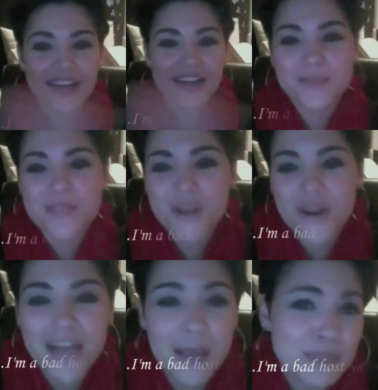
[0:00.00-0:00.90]
I'm
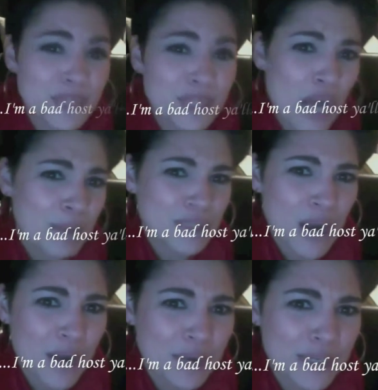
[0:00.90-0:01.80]
sorry. I'm I'm
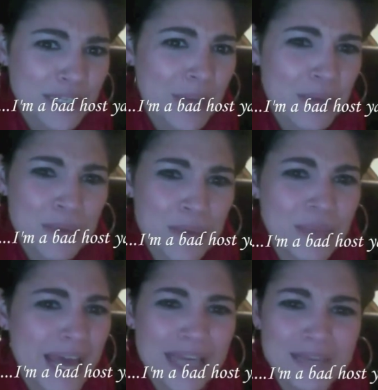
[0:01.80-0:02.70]
sorry. I'm a
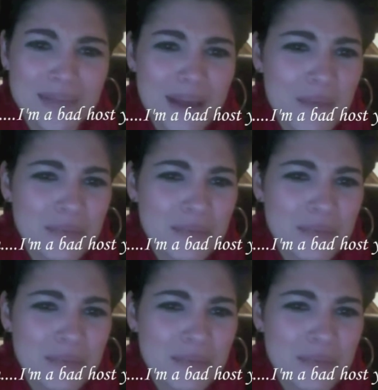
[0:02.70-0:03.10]
bad. I'm a.